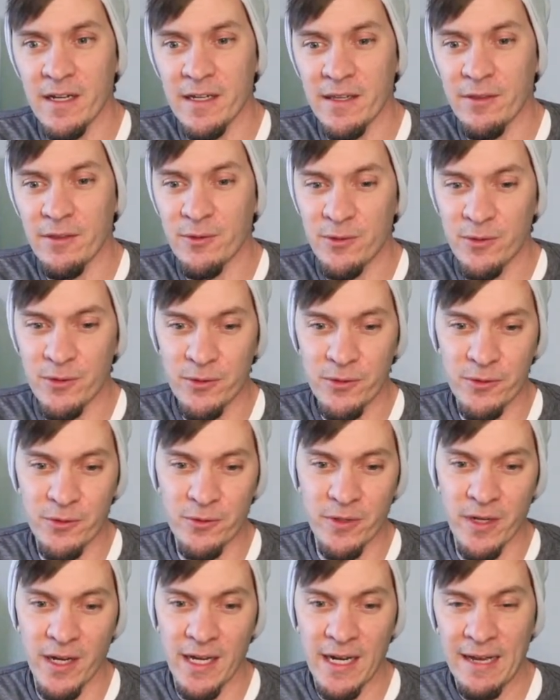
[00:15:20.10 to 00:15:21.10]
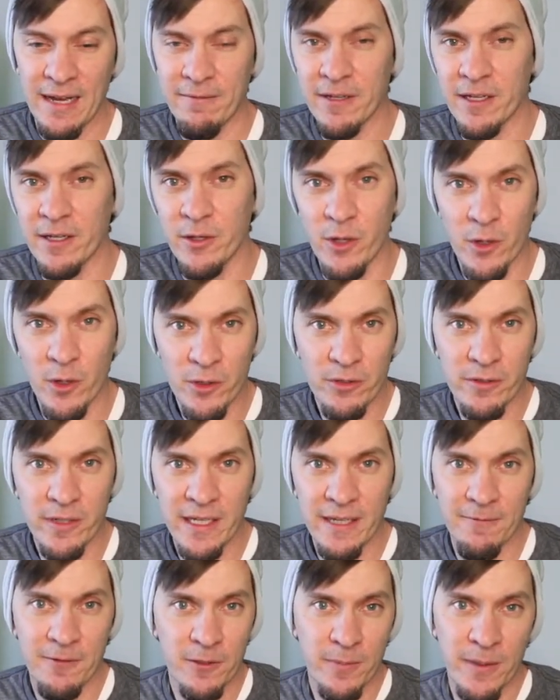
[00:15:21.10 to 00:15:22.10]
through not having a notary
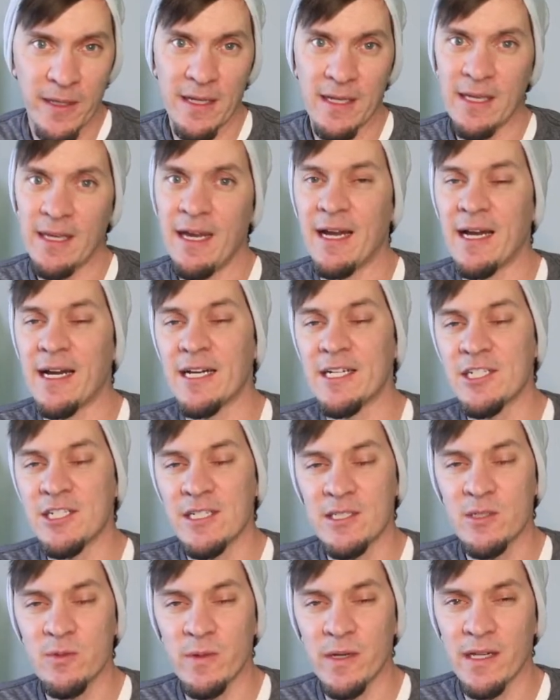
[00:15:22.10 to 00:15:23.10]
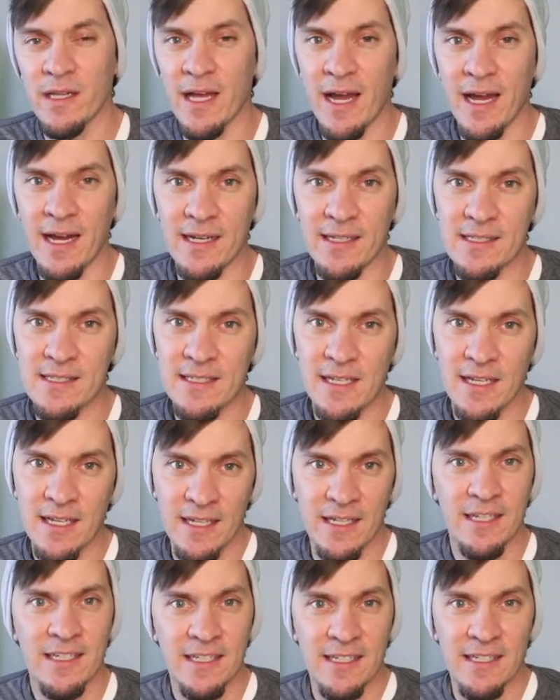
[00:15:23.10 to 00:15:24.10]
if you're paying cash, as well as
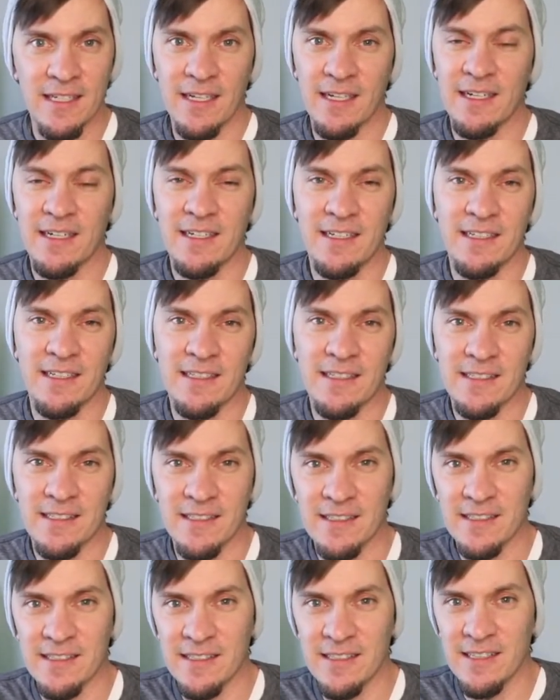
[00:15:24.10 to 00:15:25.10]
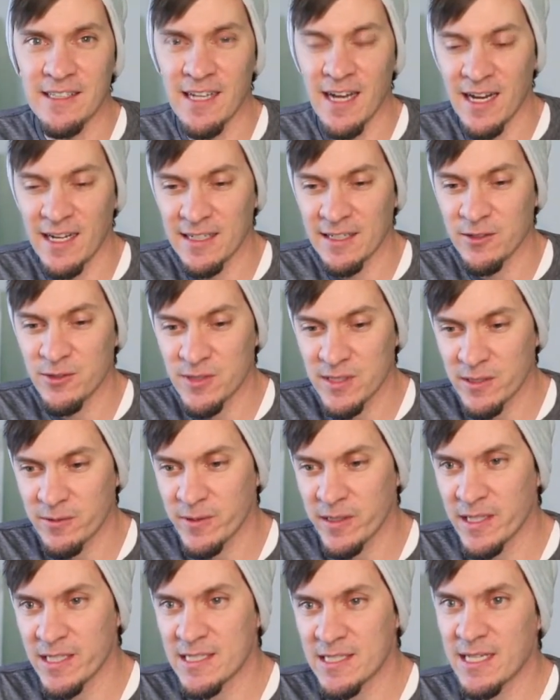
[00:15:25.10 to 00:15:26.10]
uh, not using a
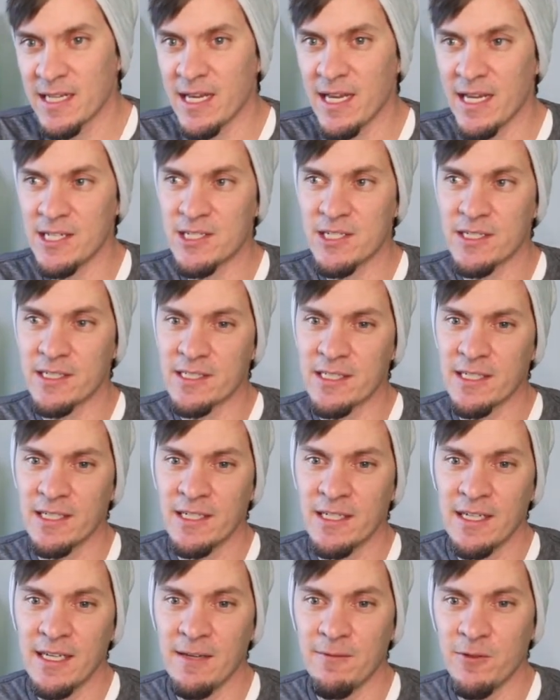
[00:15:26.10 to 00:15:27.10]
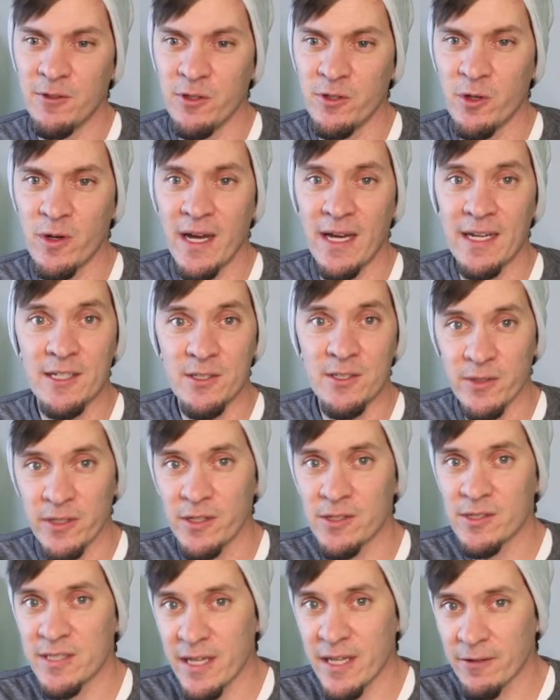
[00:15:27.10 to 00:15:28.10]
real estate agent if you know how to do it
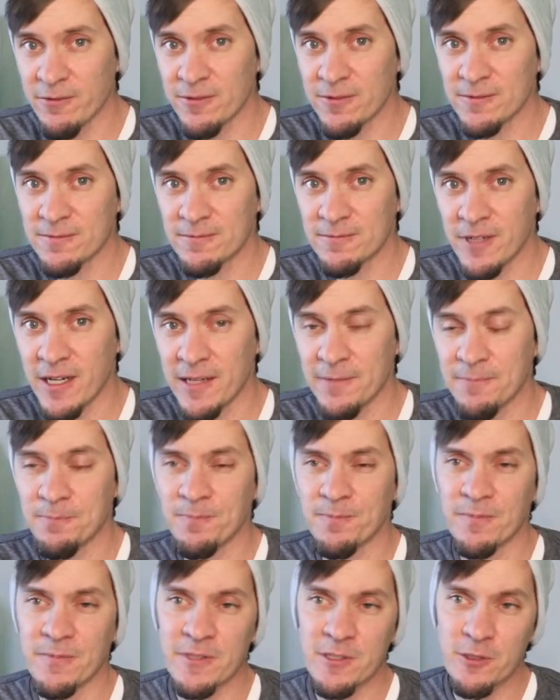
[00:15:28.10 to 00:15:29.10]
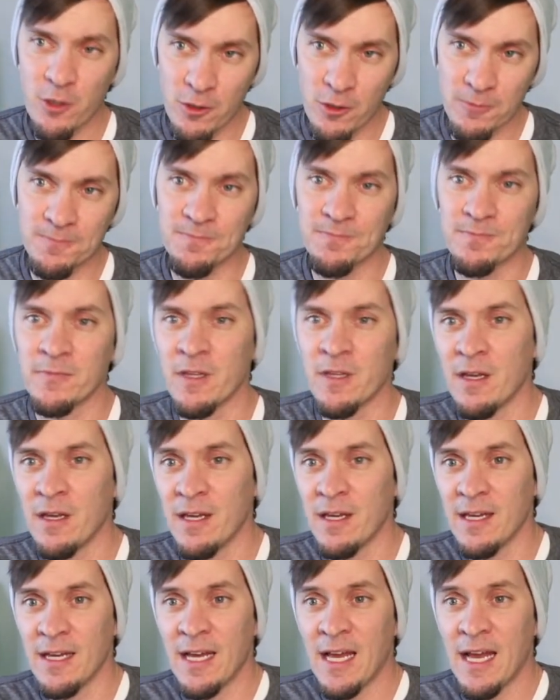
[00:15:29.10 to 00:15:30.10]
yourself, right? So
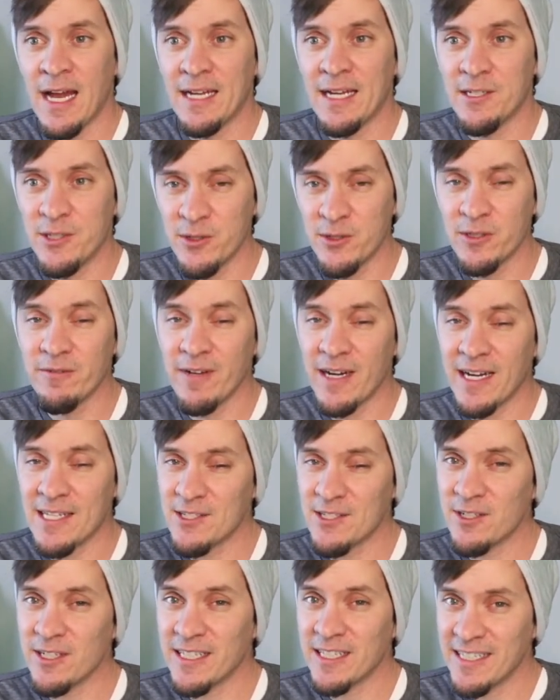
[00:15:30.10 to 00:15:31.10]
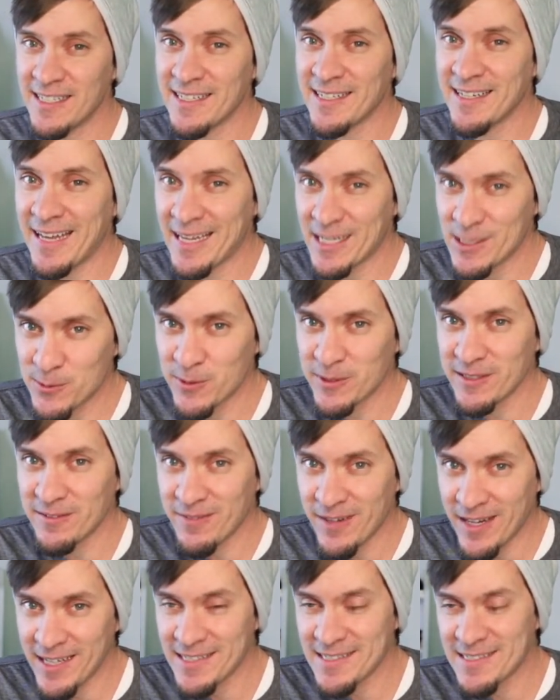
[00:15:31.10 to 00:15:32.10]
I do advise you to get expert
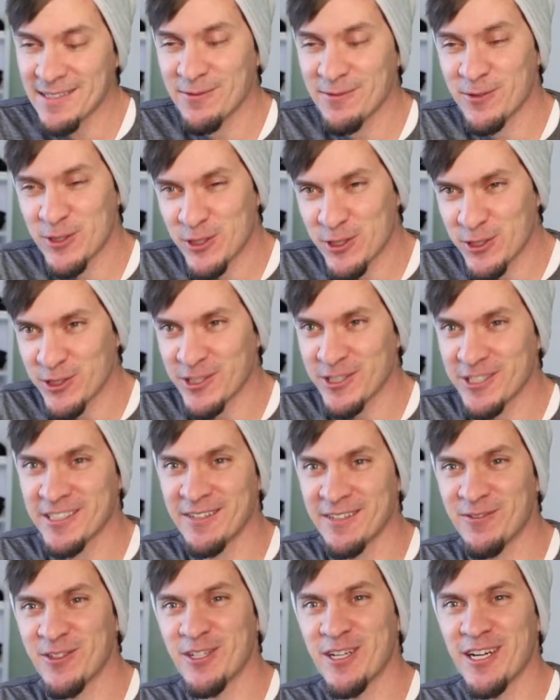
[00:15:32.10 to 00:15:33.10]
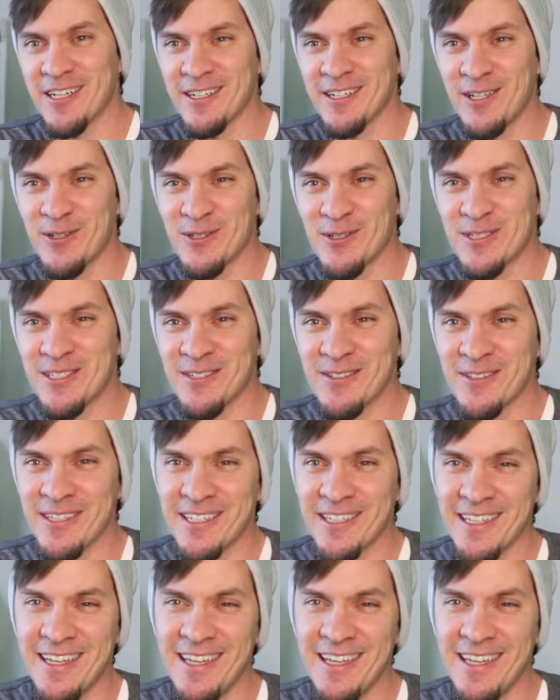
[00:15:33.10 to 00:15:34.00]
advice for sure if you're not used to it.